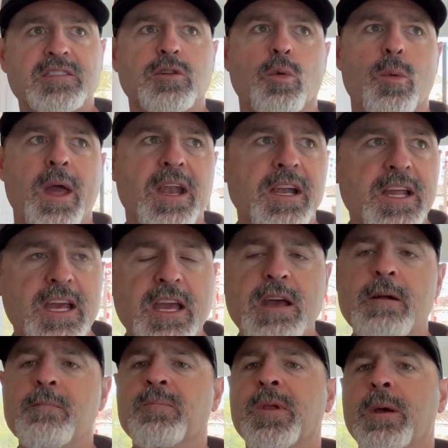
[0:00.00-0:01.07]
serenity,
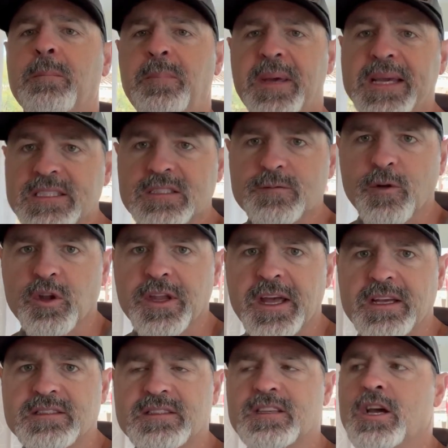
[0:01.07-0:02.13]

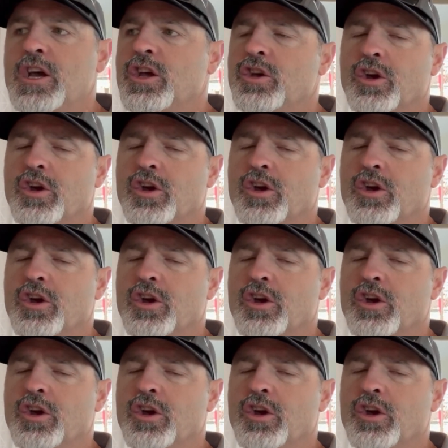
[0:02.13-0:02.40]
peacefulness.